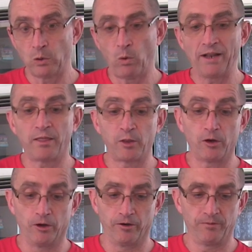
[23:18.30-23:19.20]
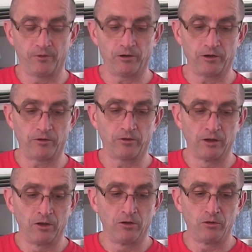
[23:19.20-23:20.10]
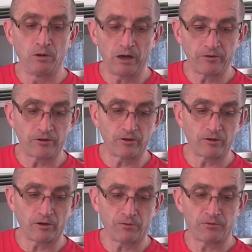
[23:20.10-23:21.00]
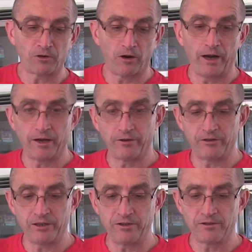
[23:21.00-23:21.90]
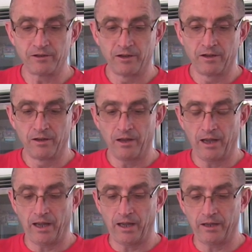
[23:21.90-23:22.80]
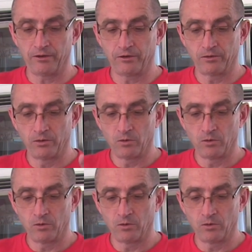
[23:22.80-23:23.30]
one third. So it's two ounces of coriander seeds and